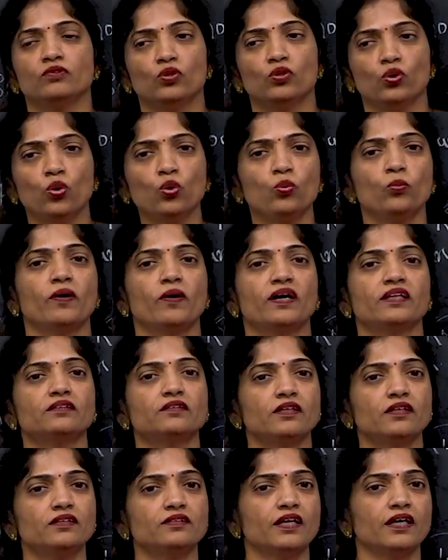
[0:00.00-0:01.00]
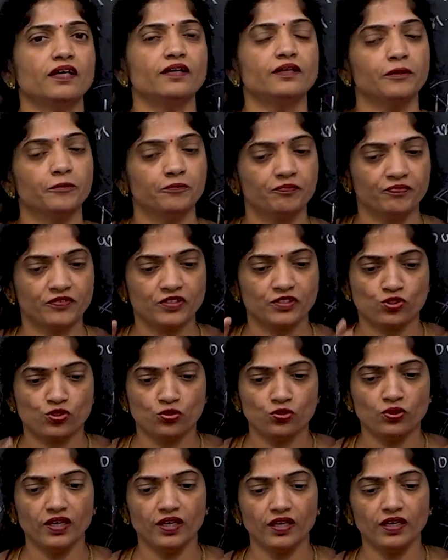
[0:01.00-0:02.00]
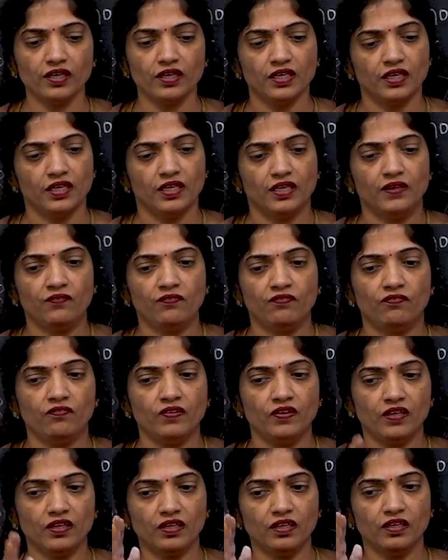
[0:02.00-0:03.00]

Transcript: know one thing, that today if we